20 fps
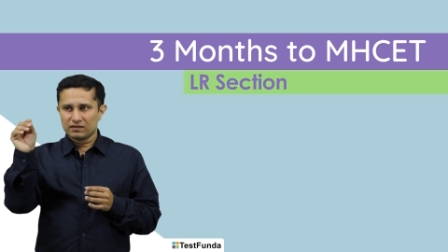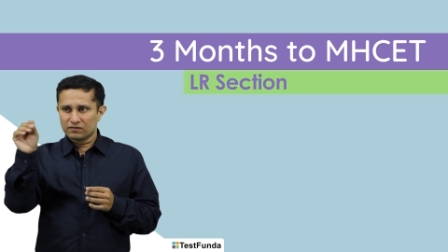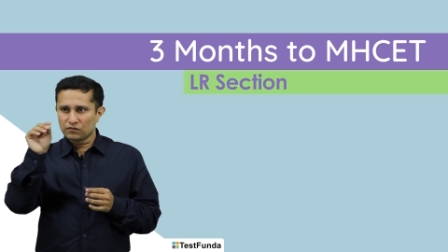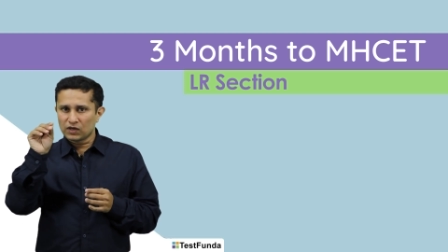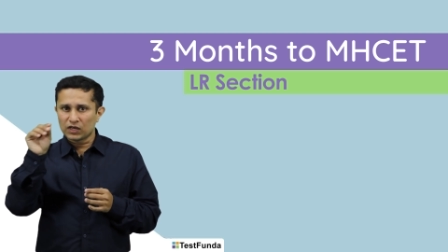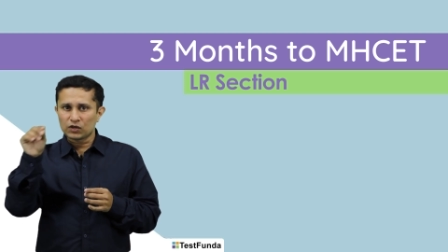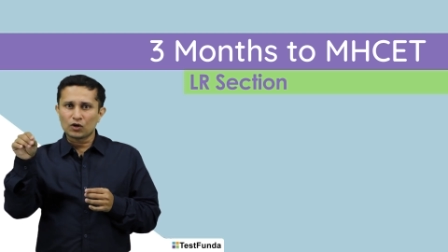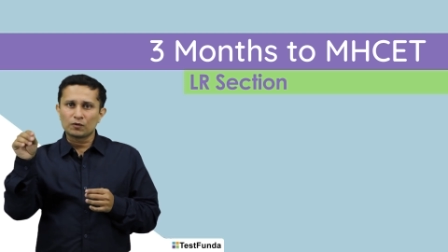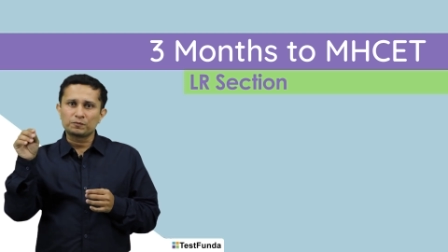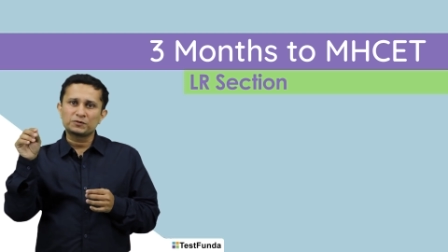
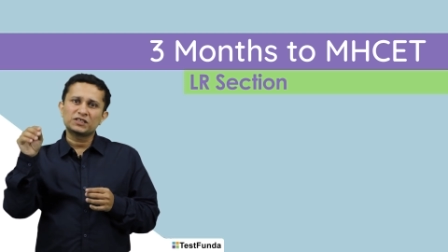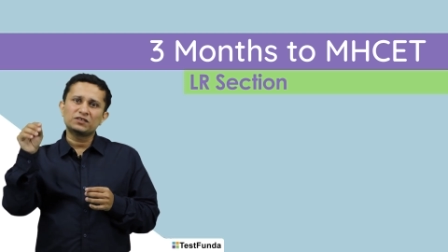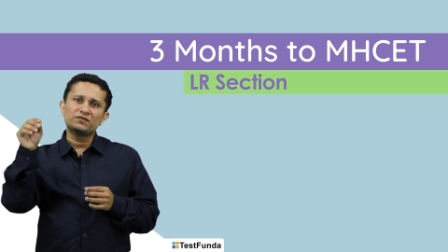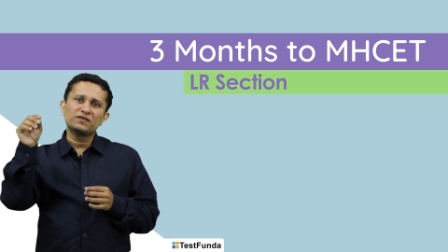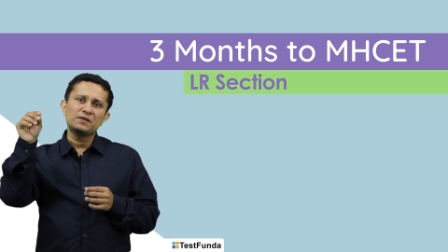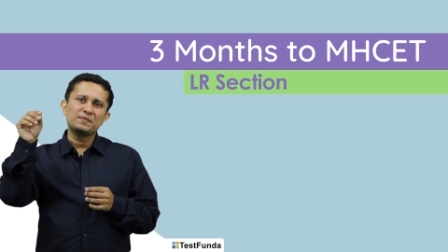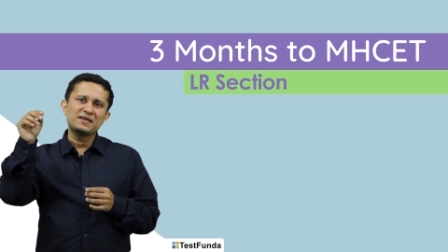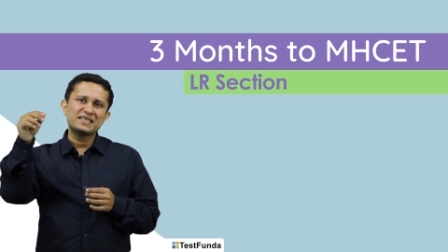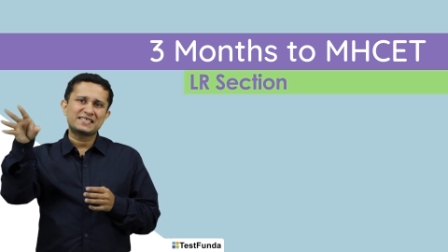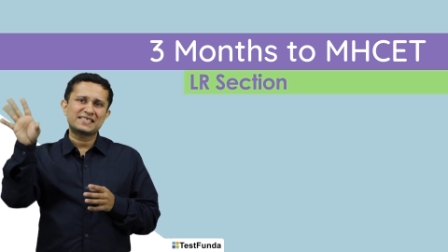one option
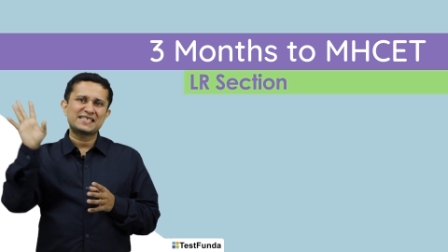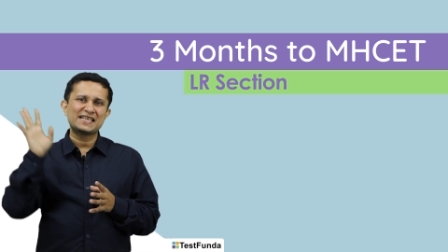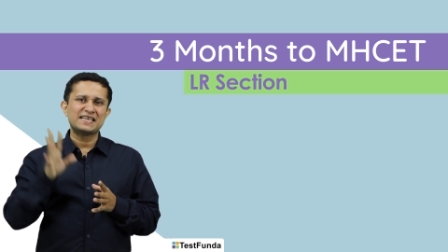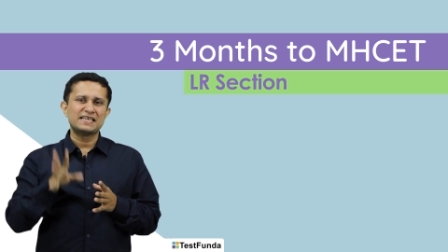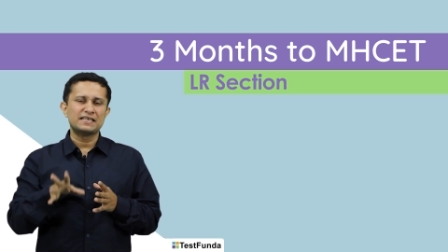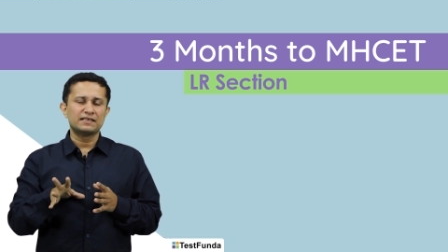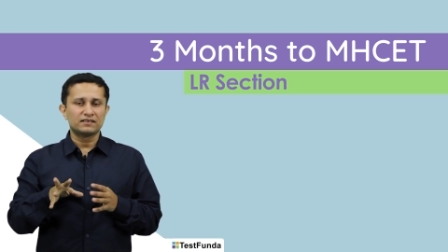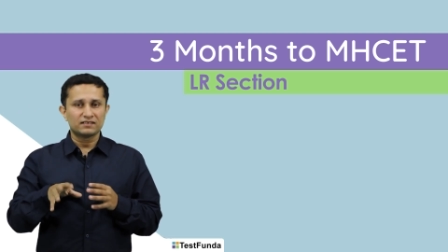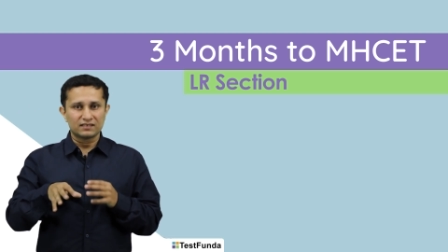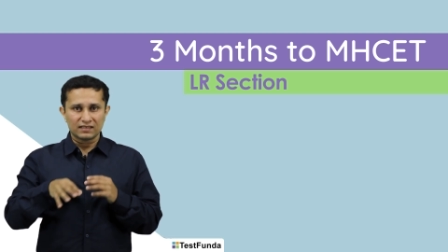will be
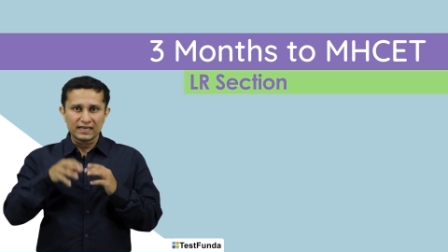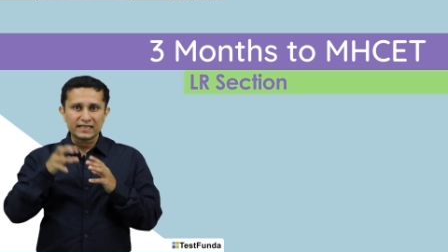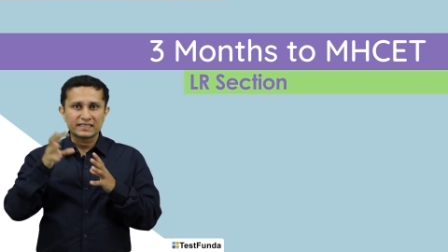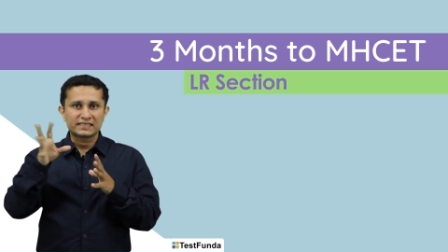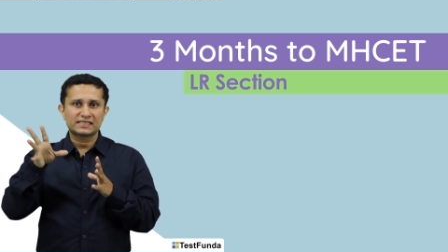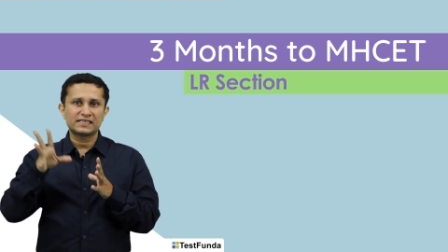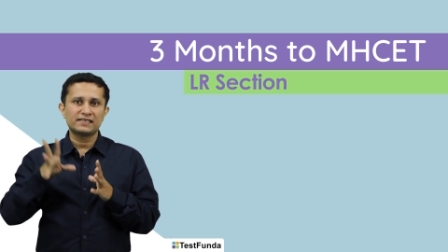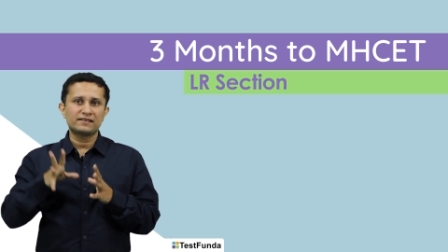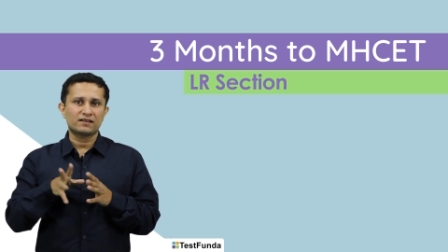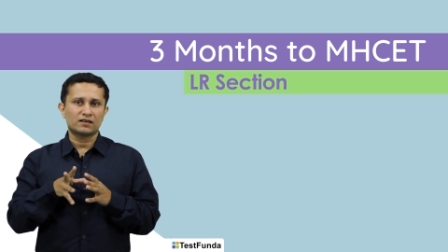C,
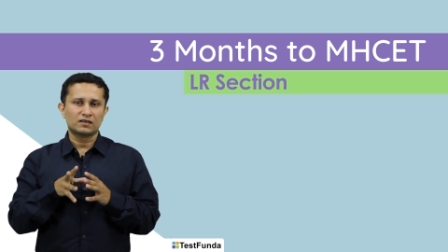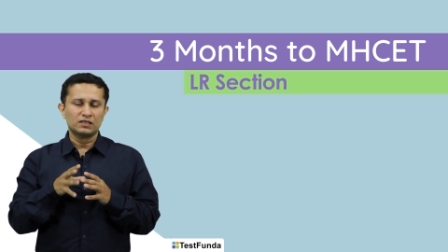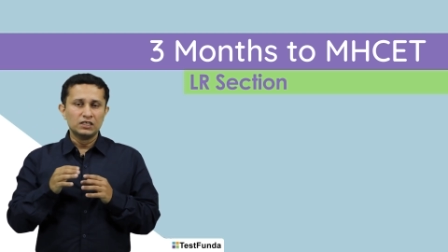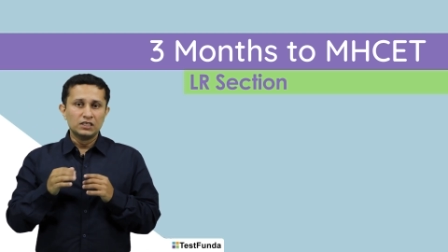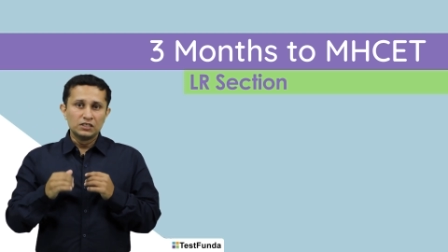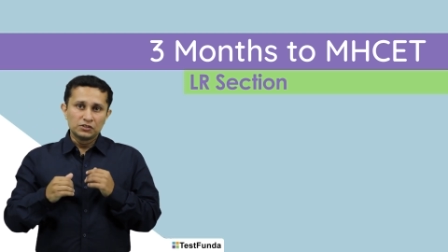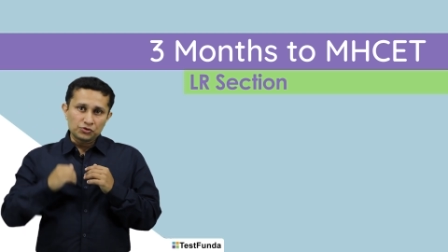etc.